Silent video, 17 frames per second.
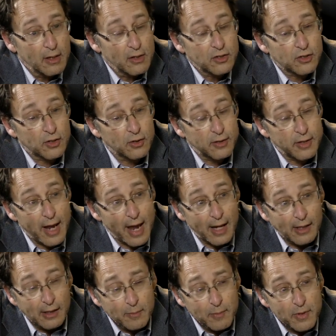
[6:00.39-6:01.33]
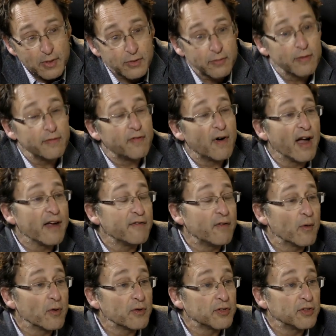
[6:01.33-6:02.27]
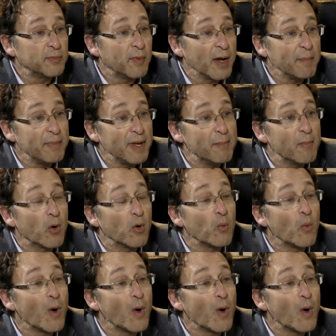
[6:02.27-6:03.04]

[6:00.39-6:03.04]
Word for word: certain elements of the five forces might be more